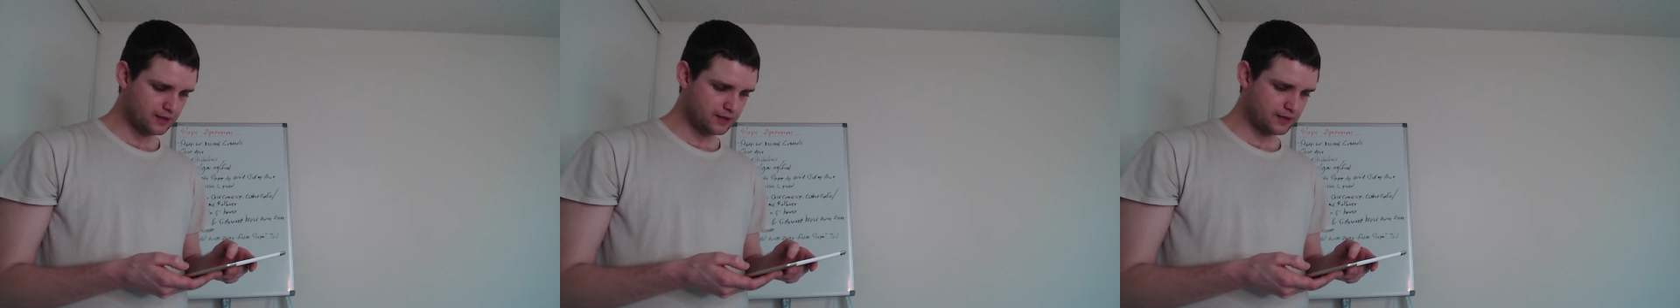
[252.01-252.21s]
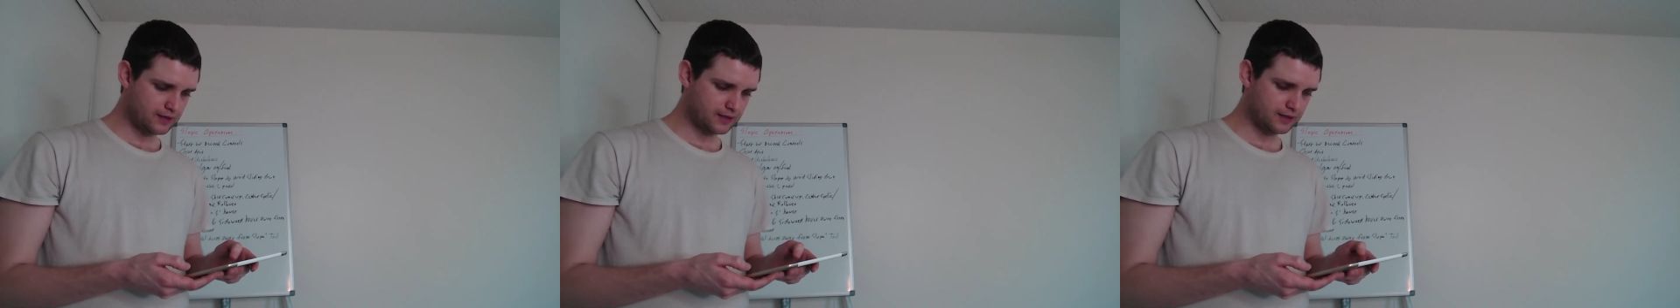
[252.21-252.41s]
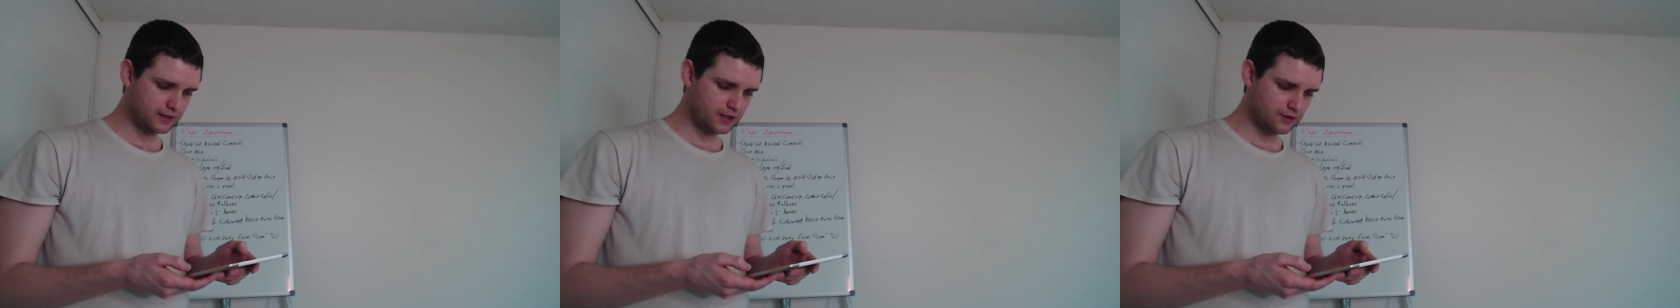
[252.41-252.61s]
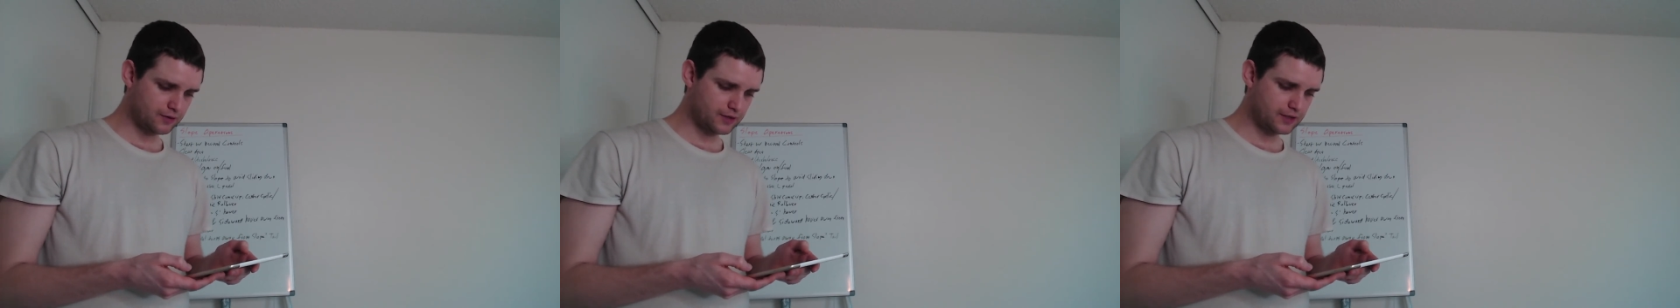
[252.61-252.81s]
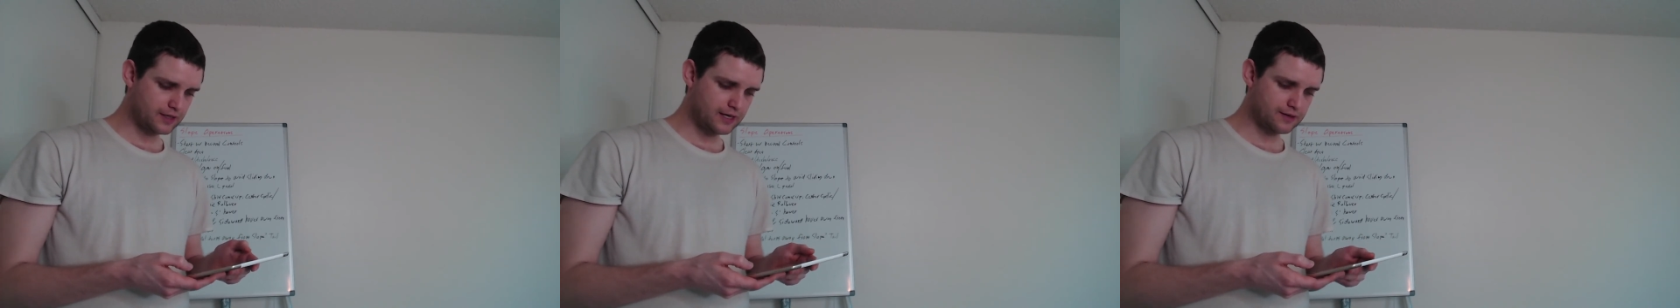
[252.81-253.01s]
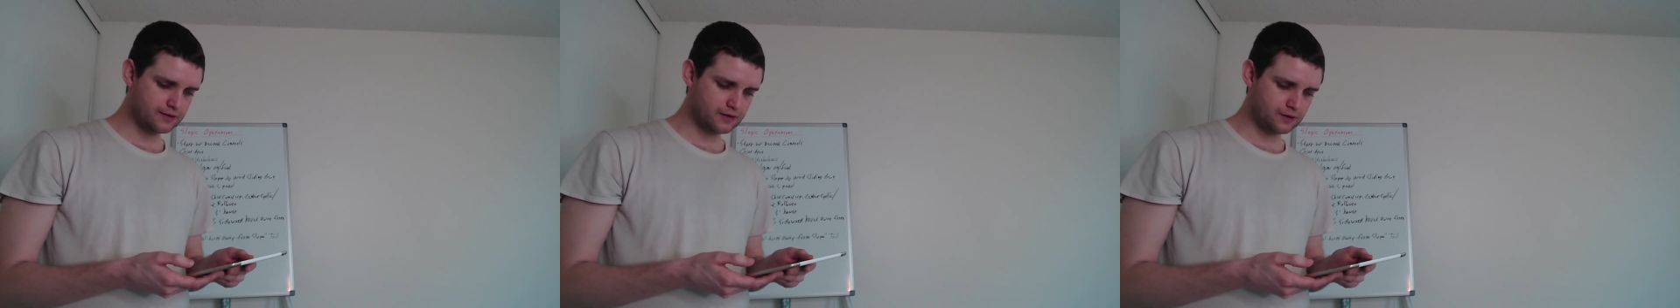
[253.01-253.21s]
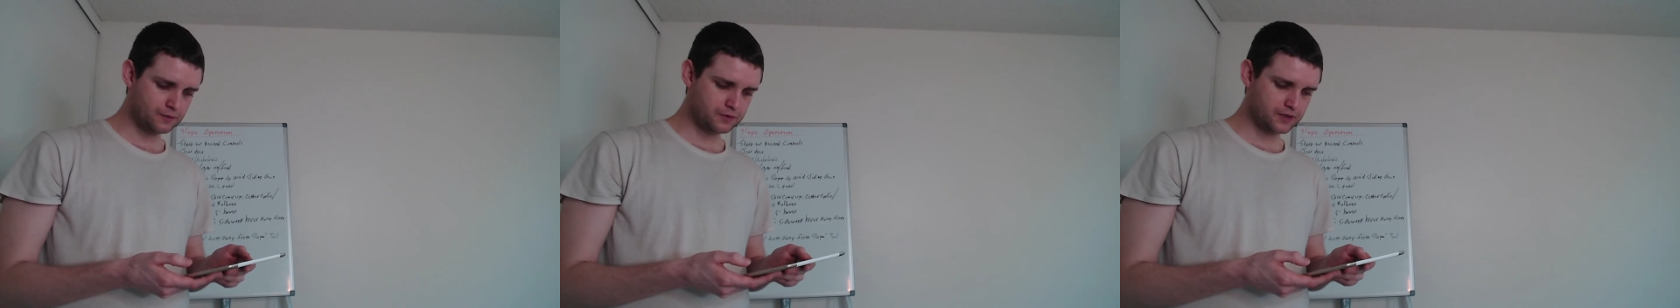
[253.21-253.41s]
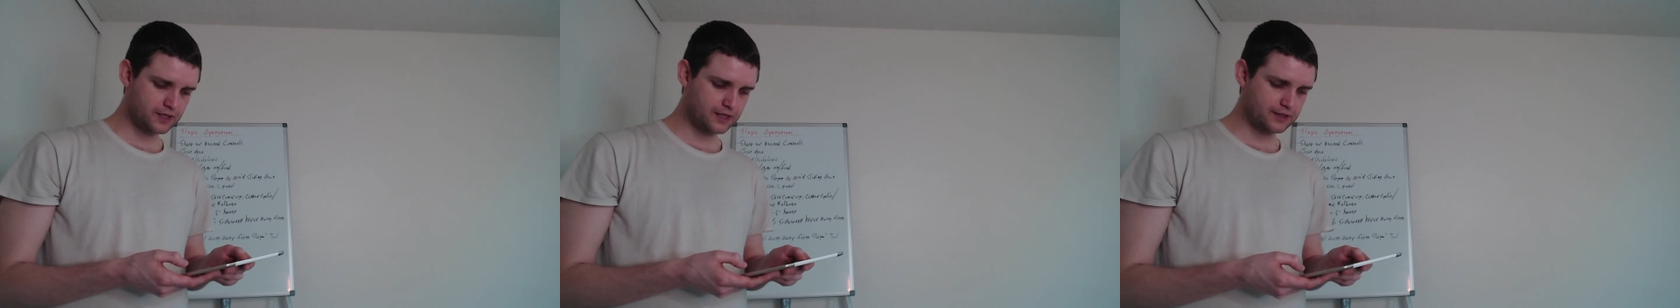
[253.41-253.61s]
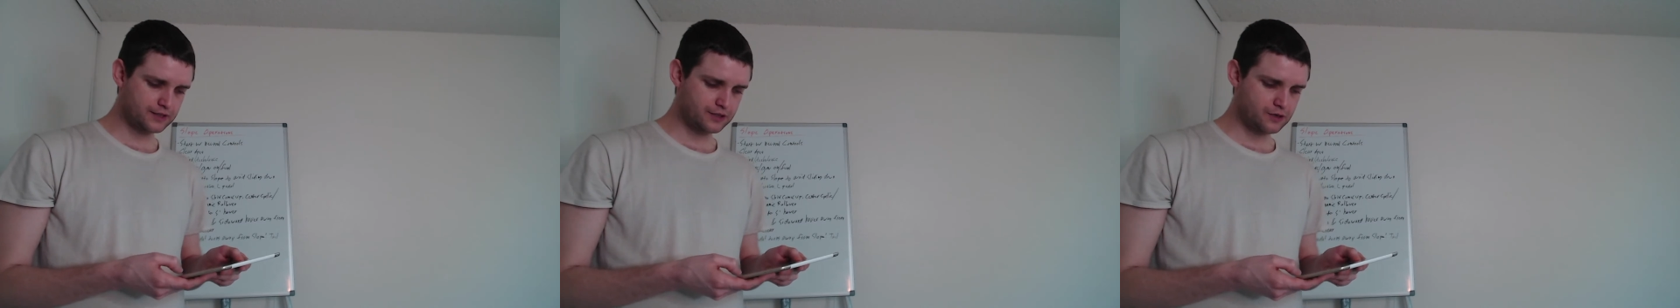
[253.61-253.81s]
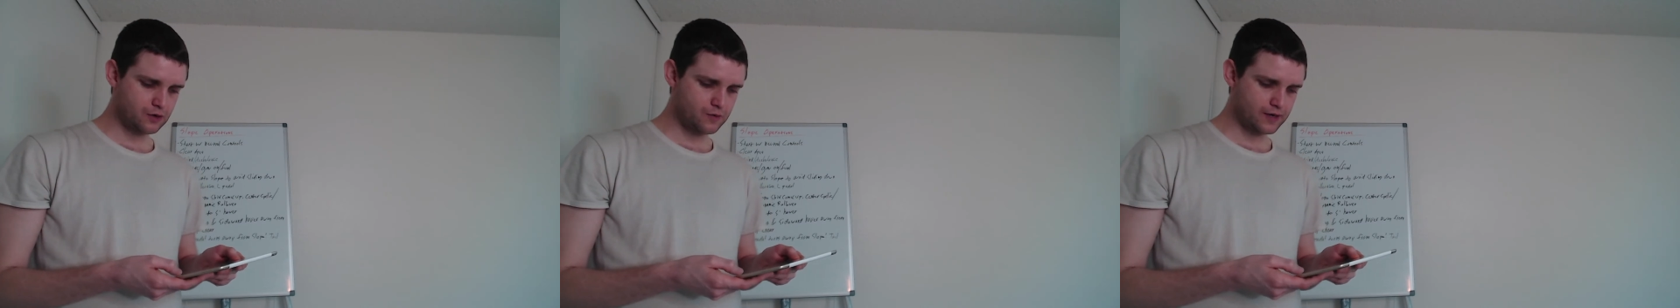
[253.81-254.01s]
Lowering the downslope skid
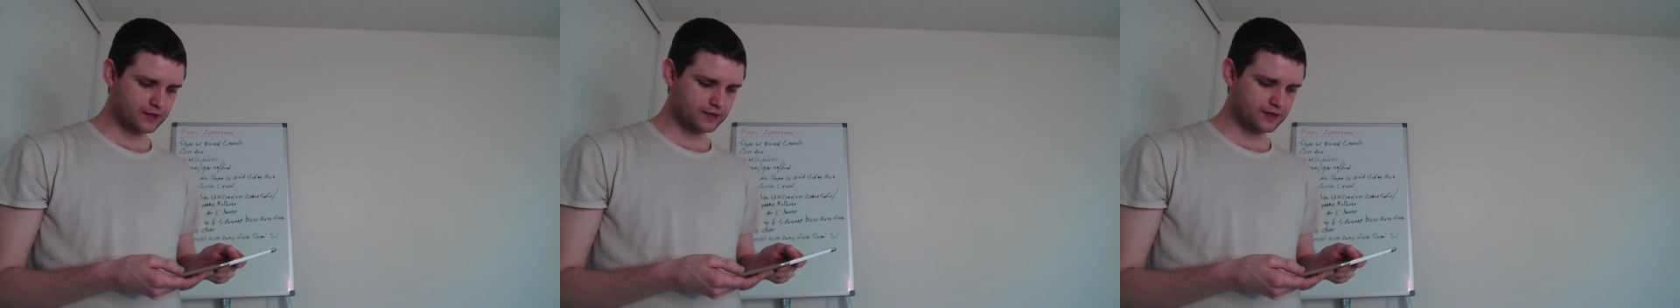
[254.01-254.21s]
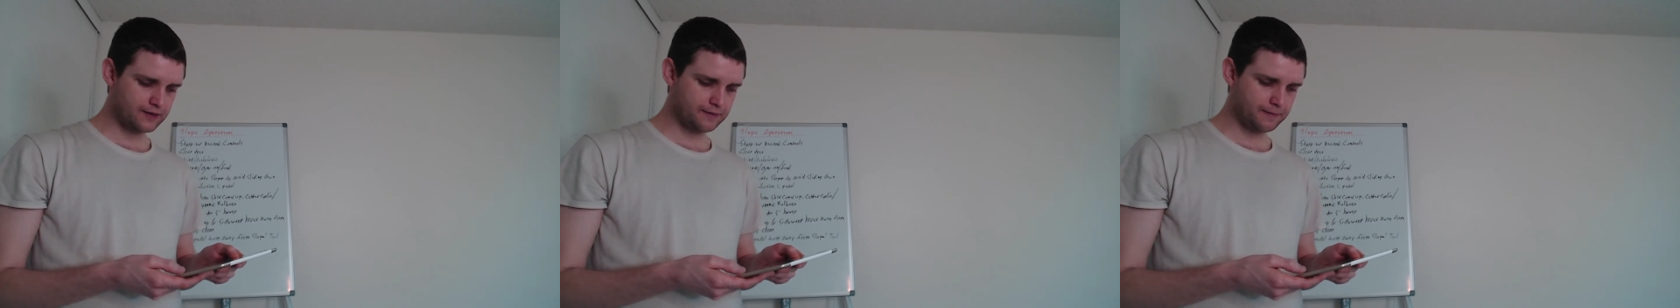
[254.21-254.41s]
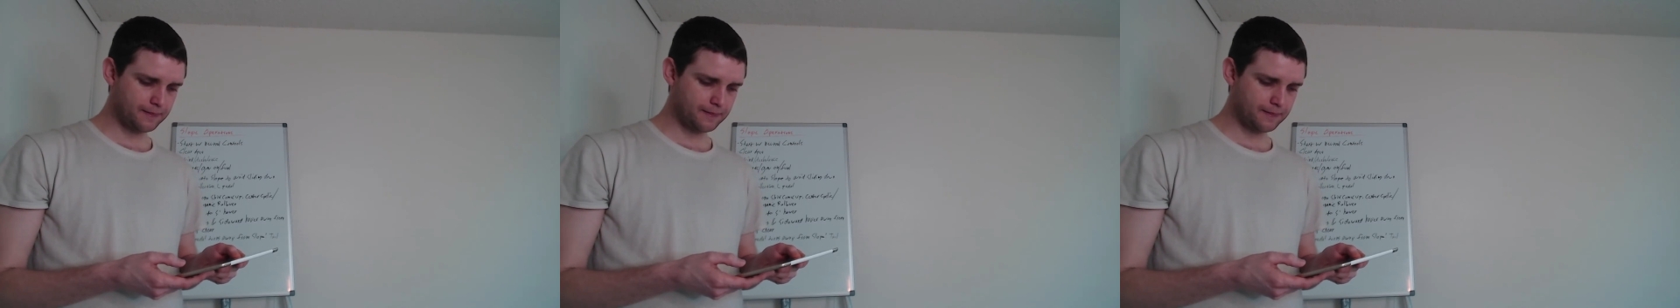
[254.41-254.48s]
too quickly,